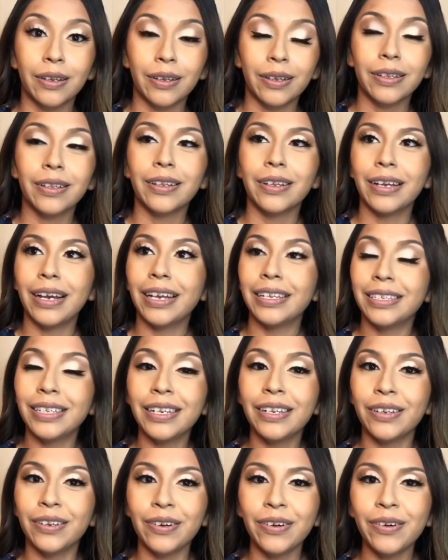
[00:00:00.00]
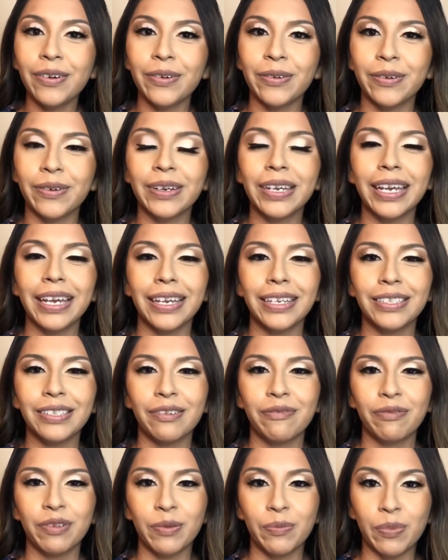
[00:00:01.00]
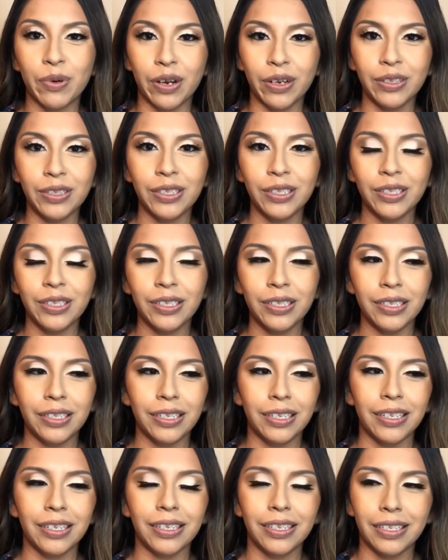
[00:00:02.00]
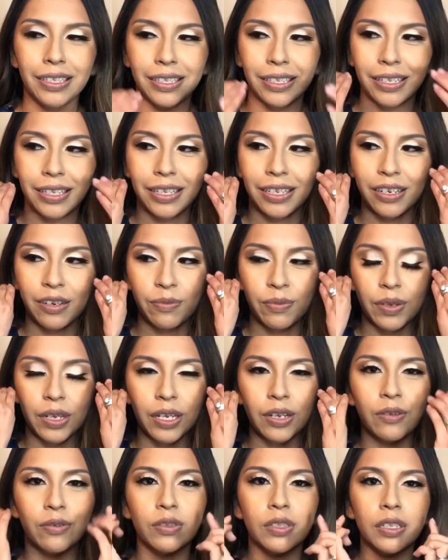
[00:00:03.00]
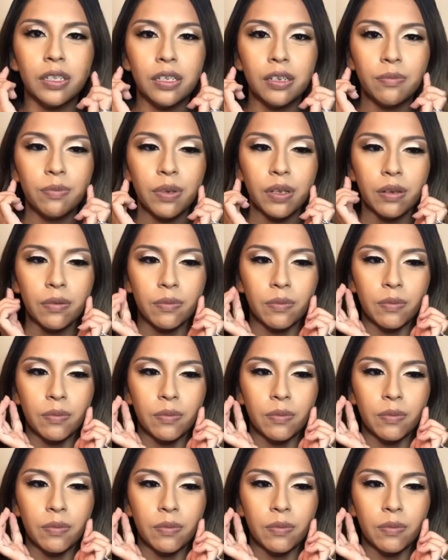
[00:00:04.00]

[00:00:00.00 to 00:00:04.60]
I didn't know. Okay, so for bronzer, it's a little bit, it goes a little bit